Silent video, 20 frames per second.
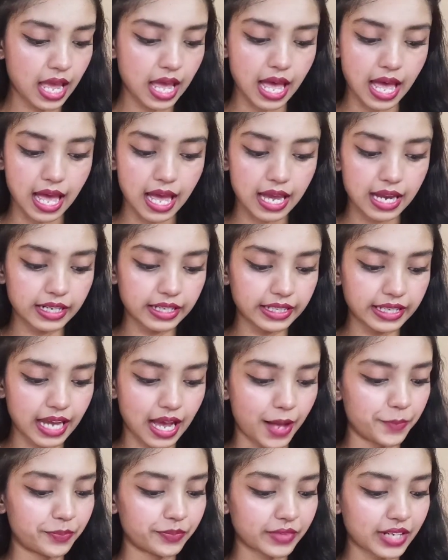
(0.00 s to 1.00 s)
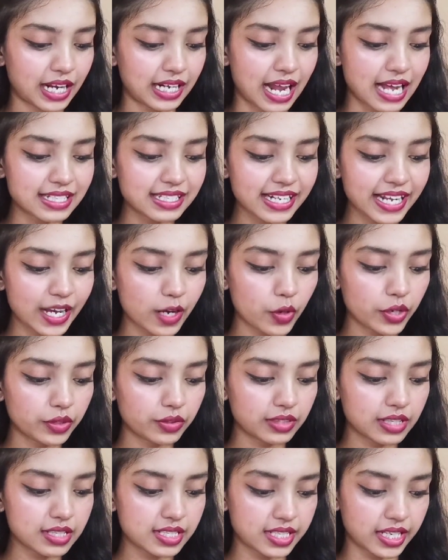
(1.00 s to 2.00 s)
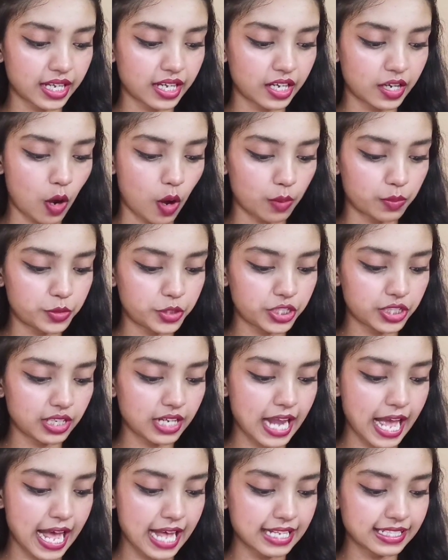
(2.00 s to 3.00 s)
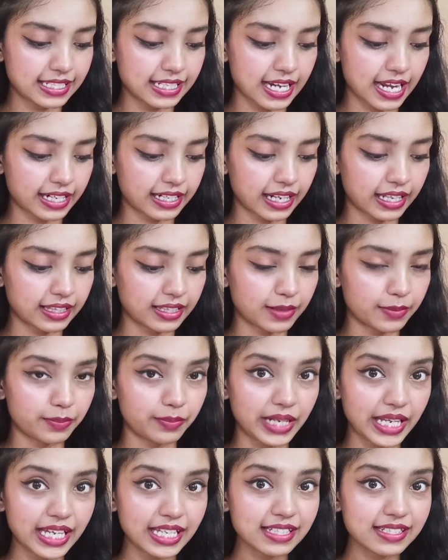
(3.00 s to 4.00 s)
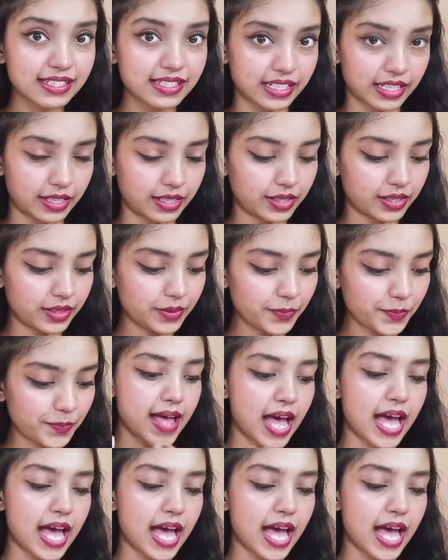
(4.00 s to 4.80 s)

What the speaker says: And yeah, lastly going to the sticker option and selecting the bling sticker.